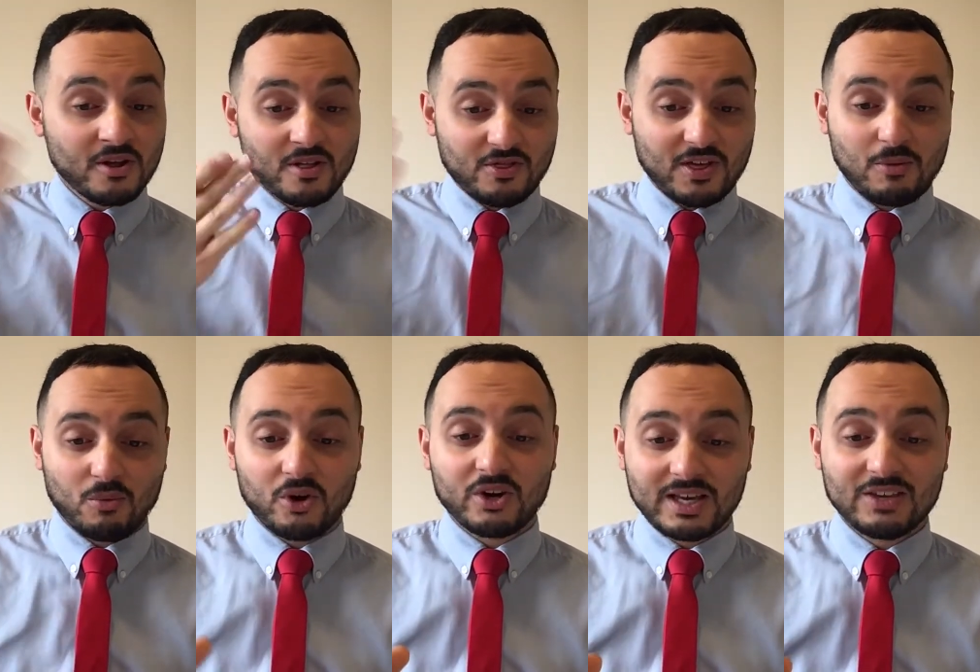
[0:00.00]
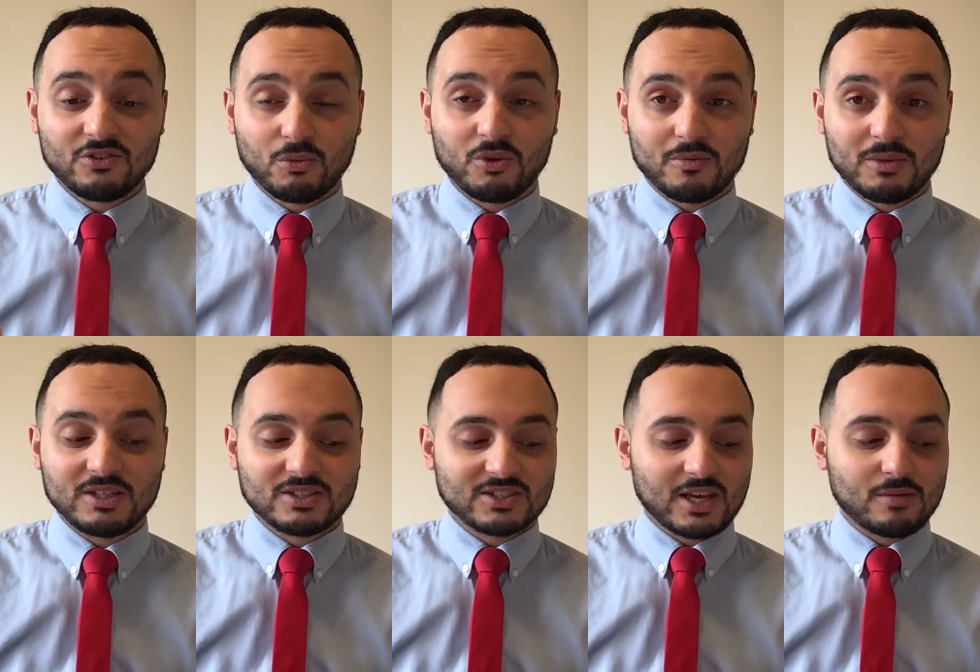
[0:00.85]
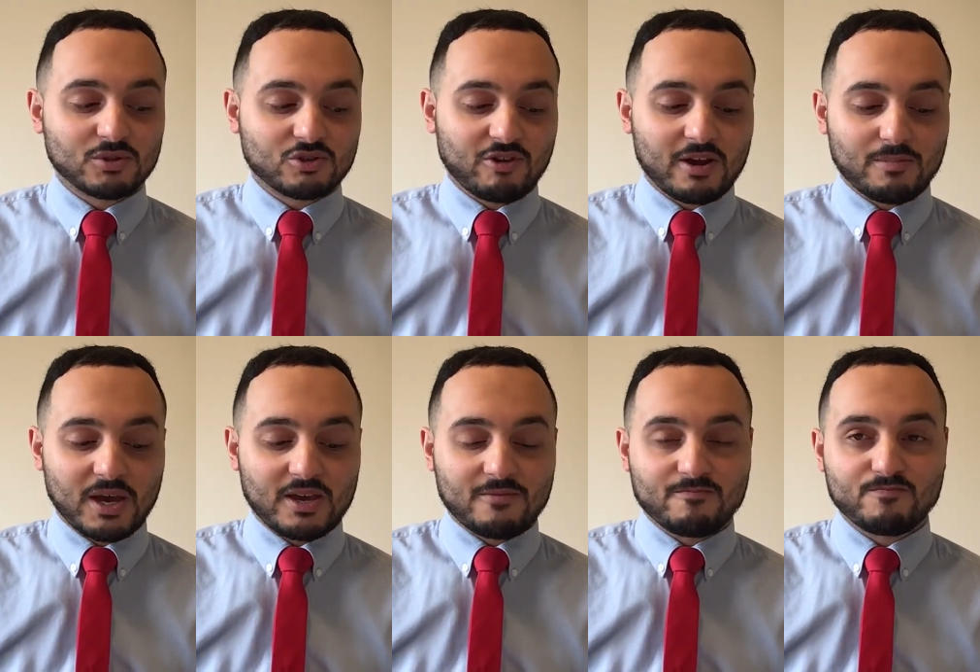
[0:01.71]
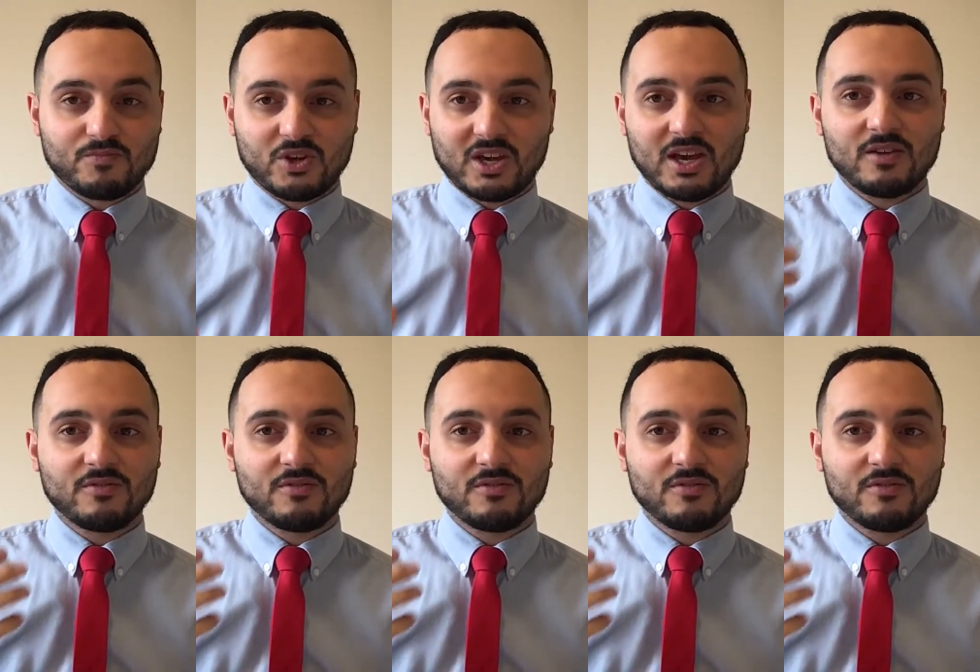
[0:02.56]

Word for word: That one is the one that means the same as great pain, okay?